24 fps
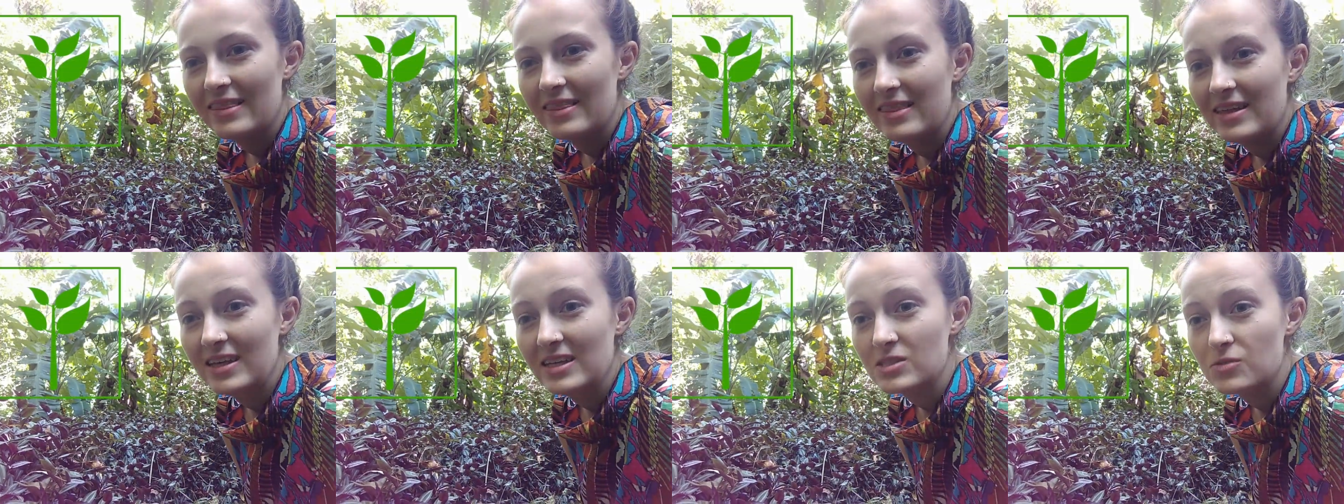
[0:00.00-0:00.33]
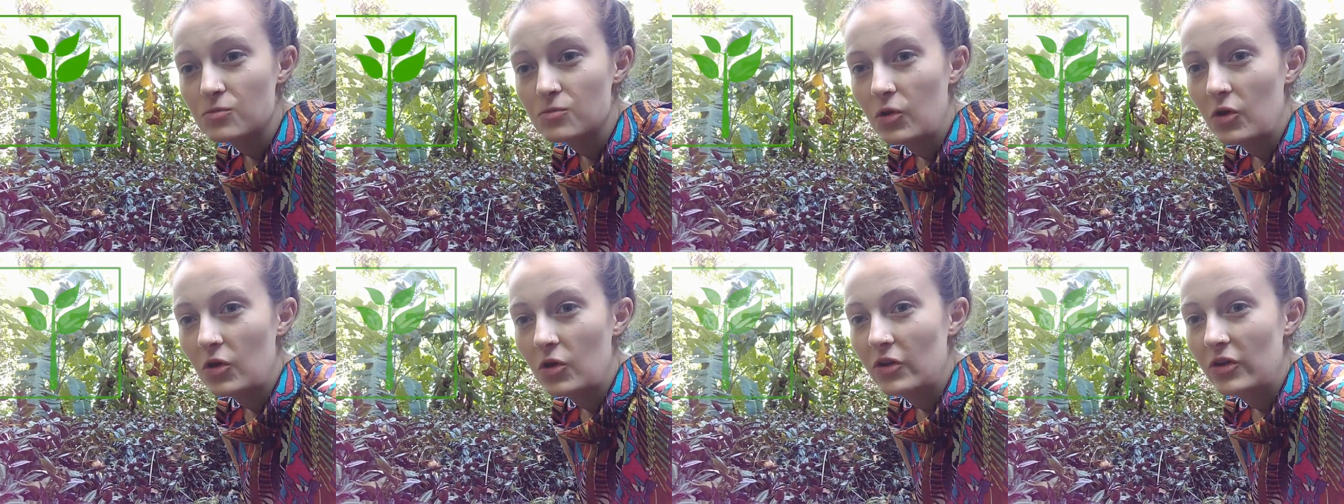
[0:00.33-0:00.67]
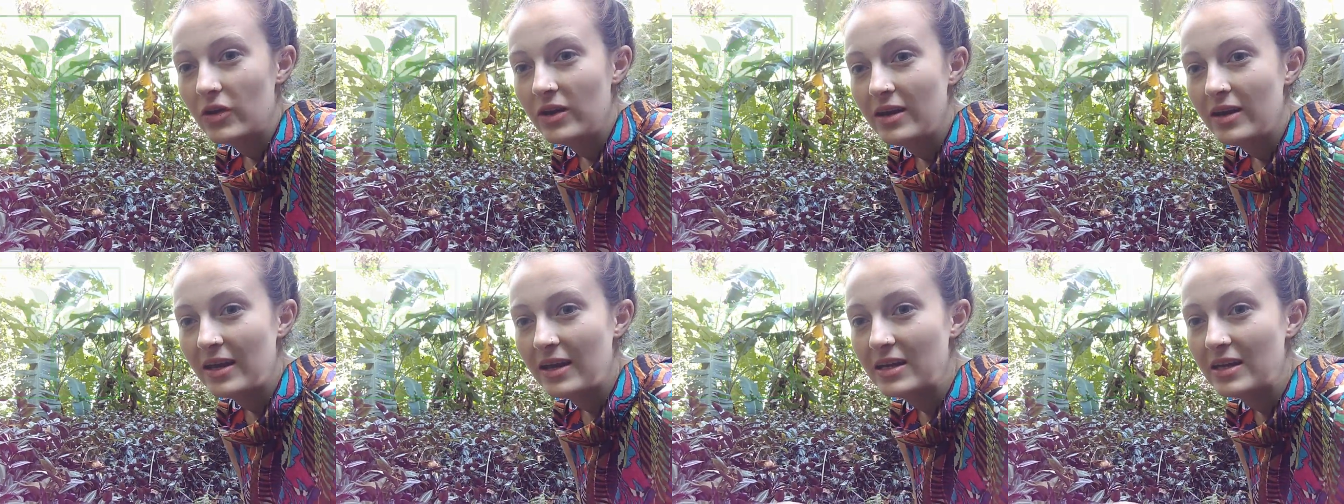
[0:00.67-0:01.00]
This
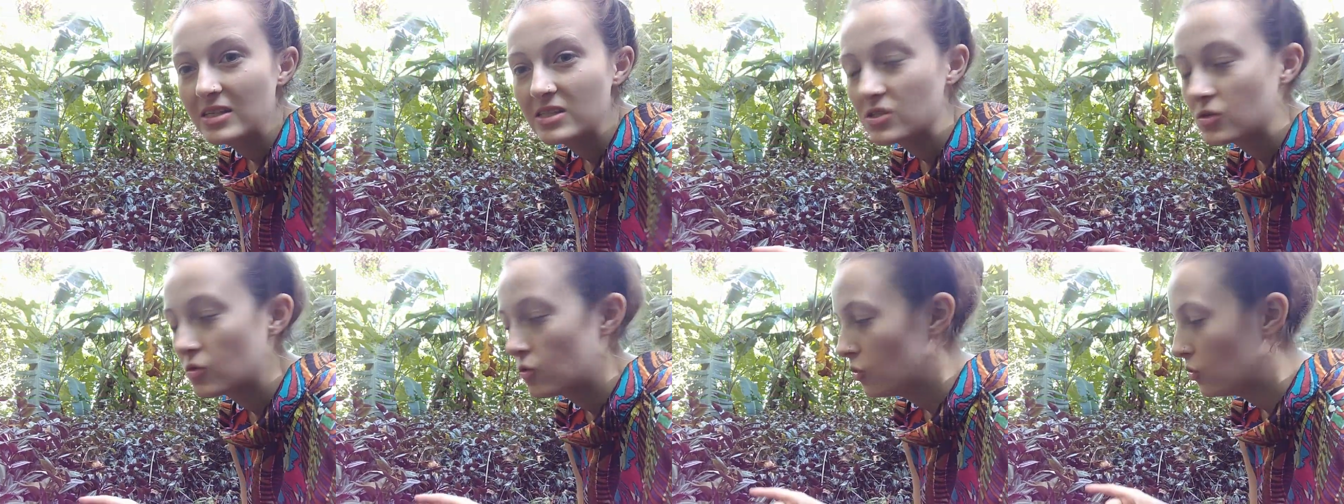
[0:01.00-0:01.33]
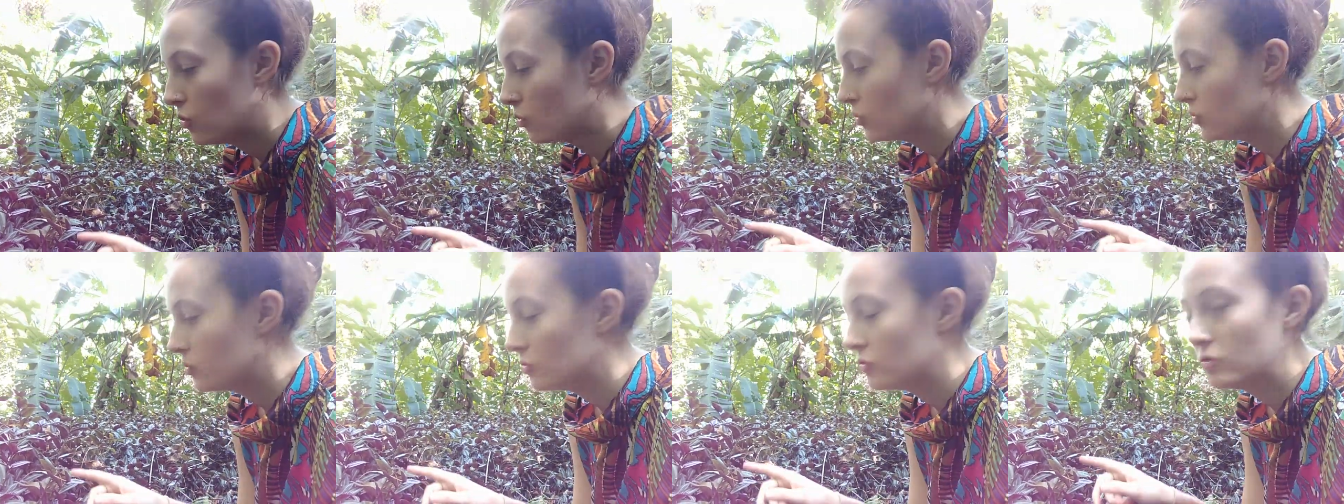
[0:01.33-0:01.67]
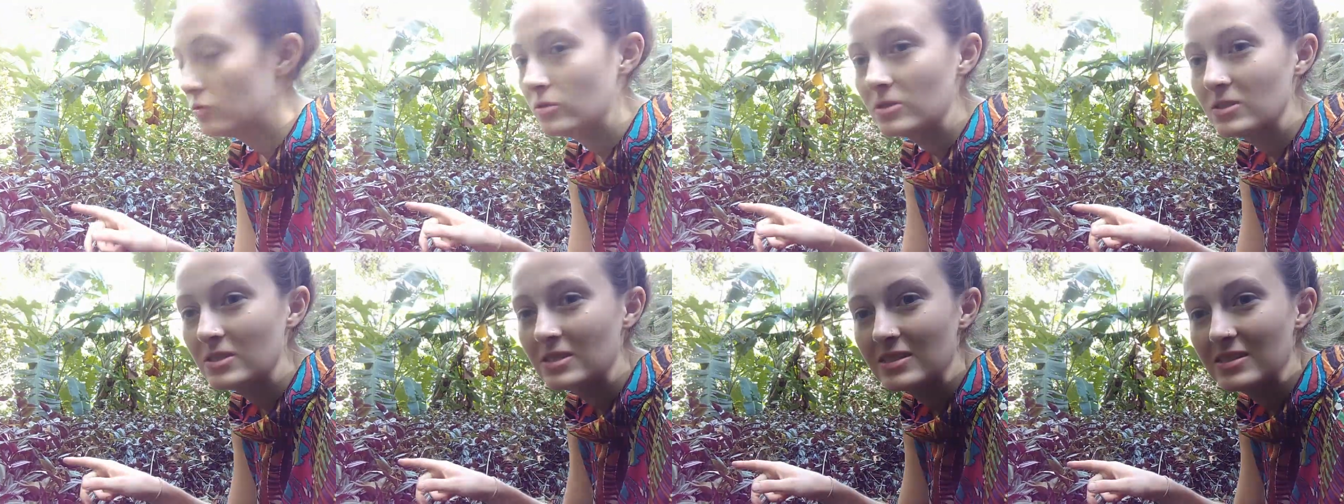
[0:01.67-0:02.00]
one is
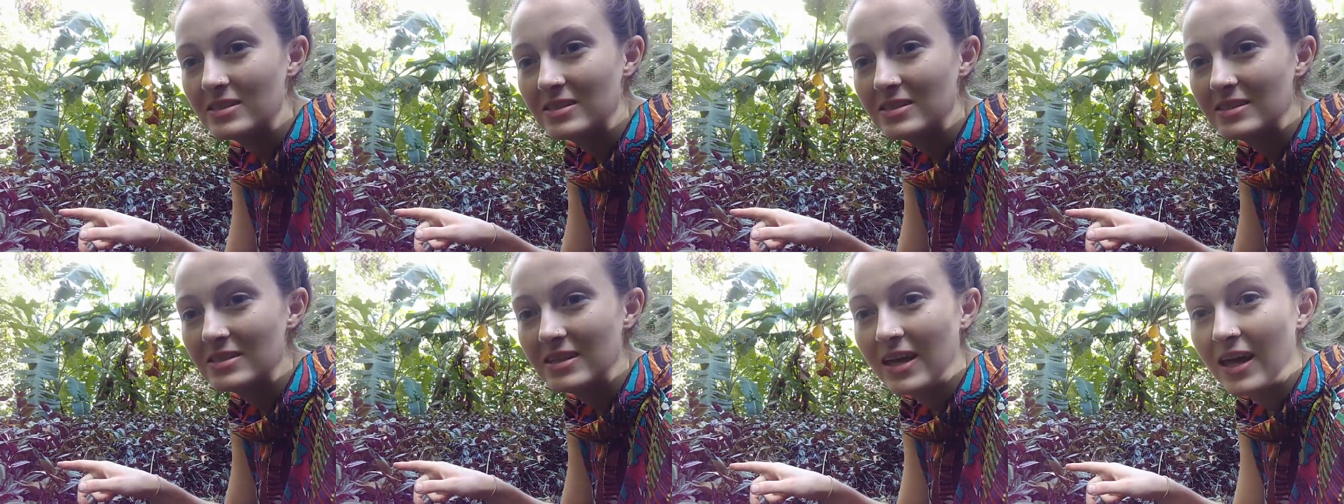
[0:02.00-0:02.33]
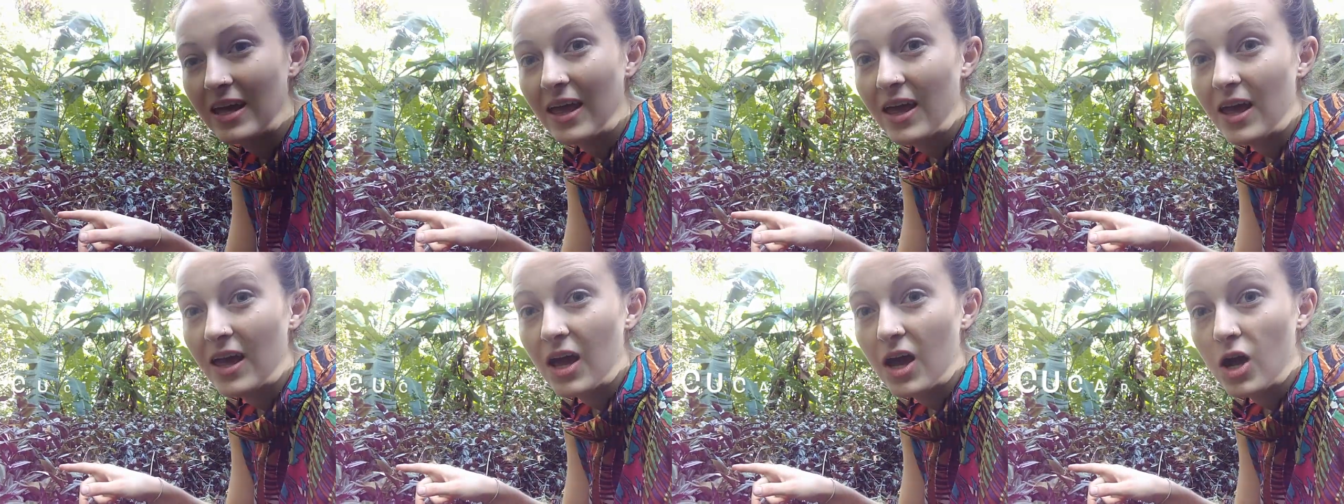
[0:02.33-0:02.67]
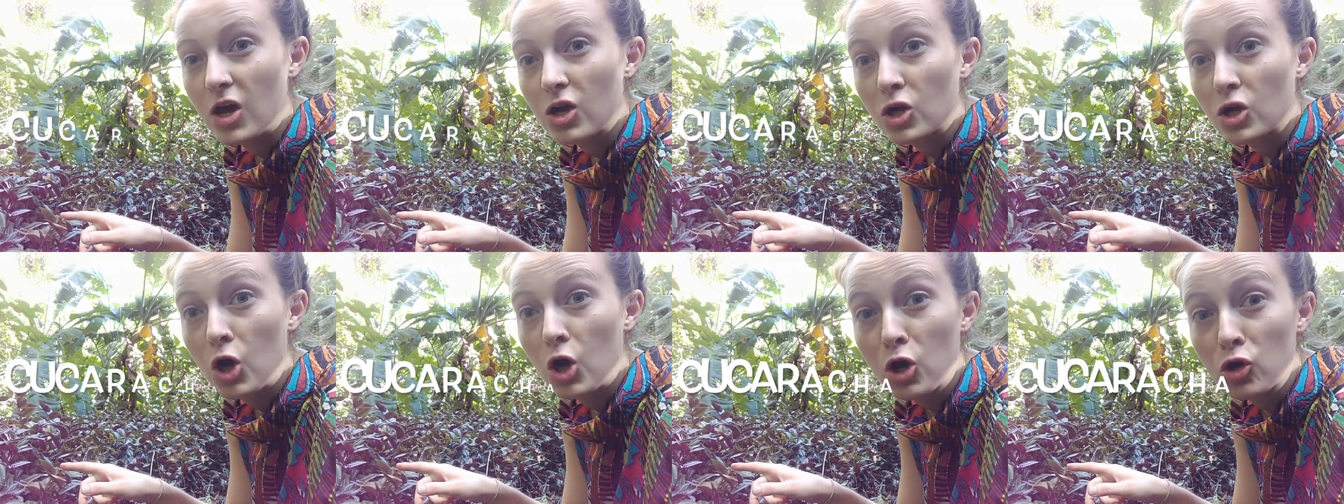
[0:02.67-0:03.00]
called
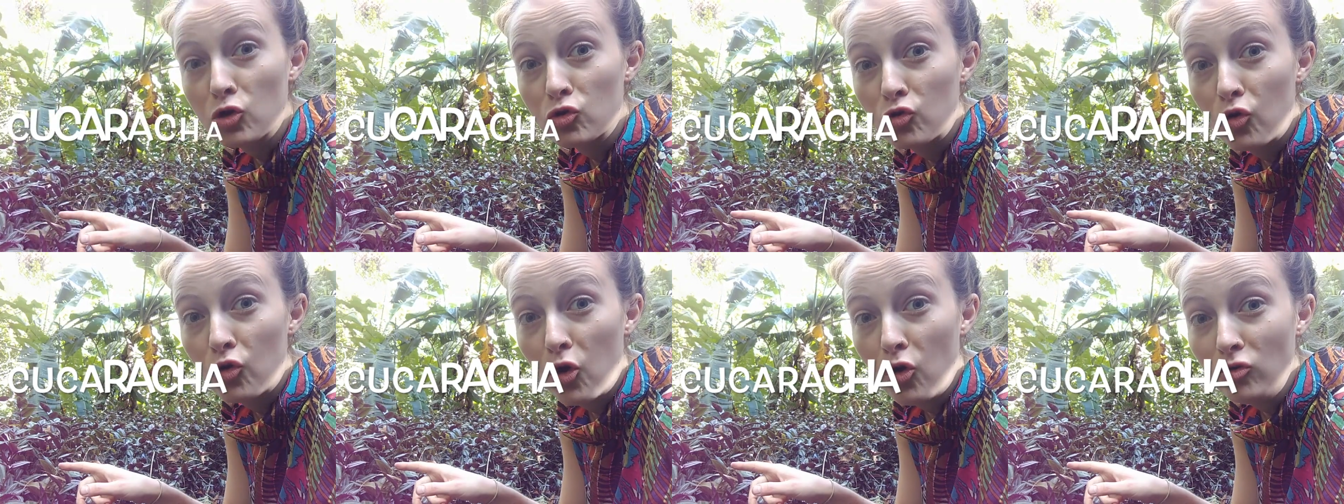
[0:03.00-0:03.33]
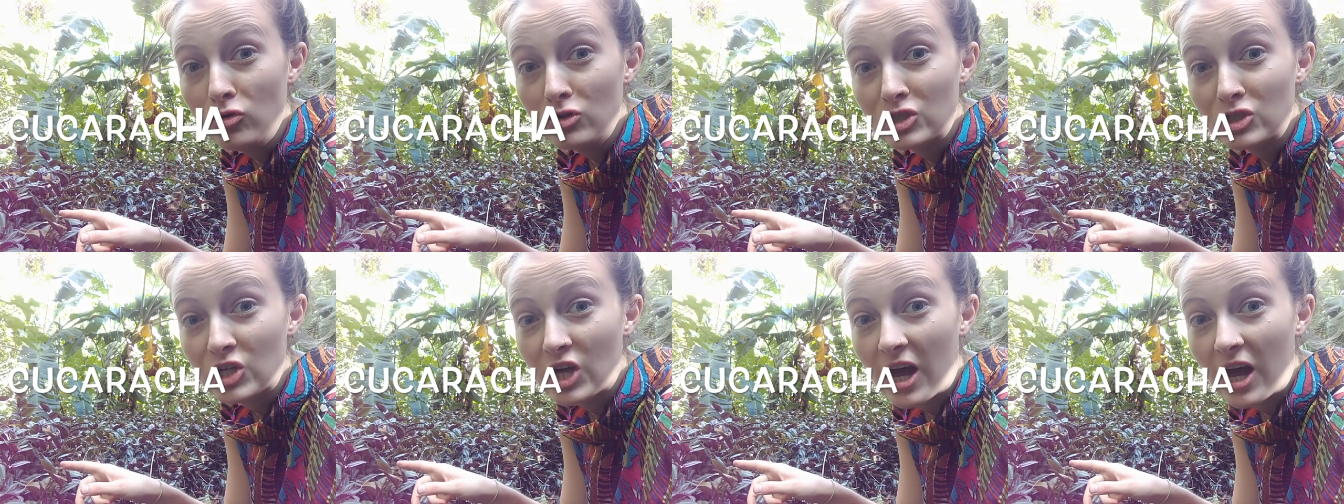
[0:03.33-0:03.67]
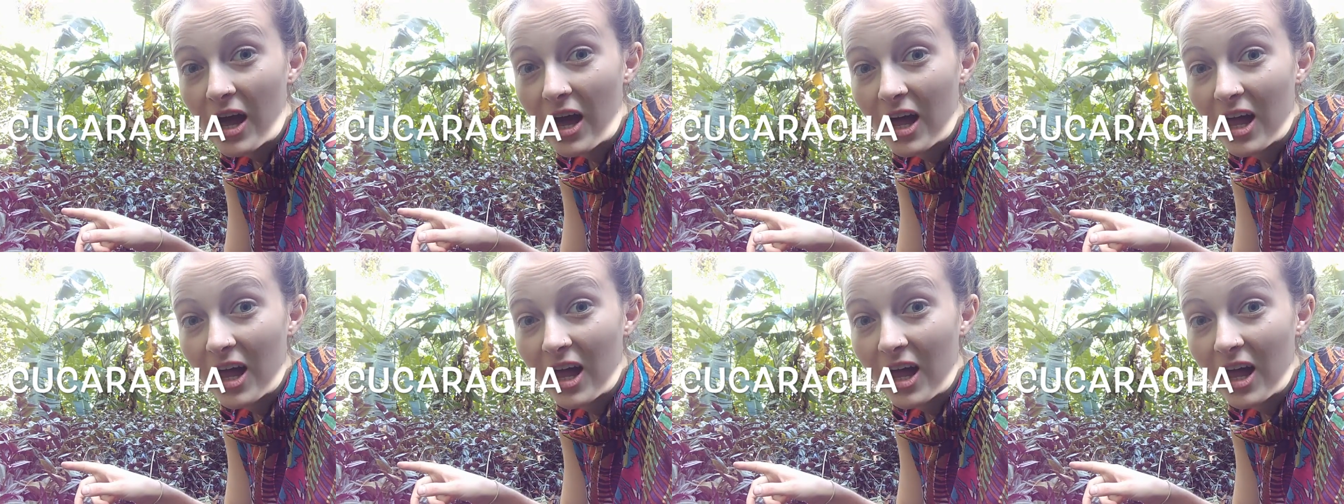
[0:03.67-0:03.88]
Cockroach.